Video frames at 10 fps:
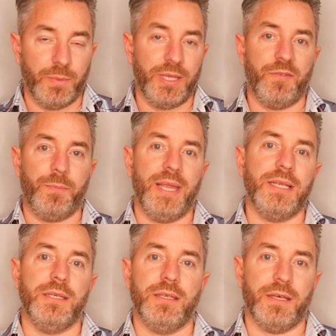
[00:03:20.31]
We have
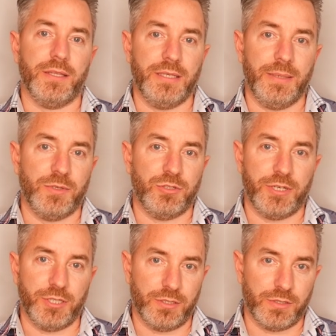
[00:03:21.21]
plenty of other
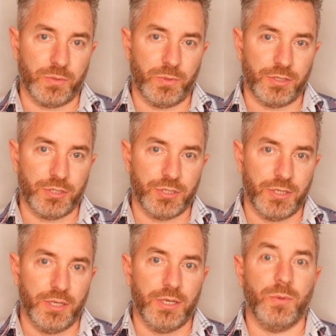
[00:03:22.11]
demonstrations to watch.
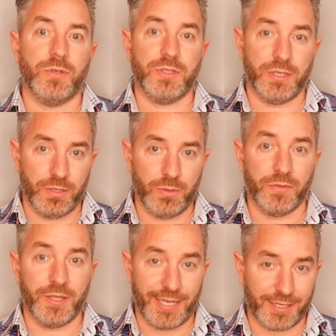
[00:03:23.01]
We'll see you on
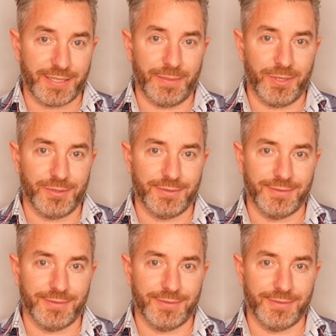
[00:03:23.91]
the next demo.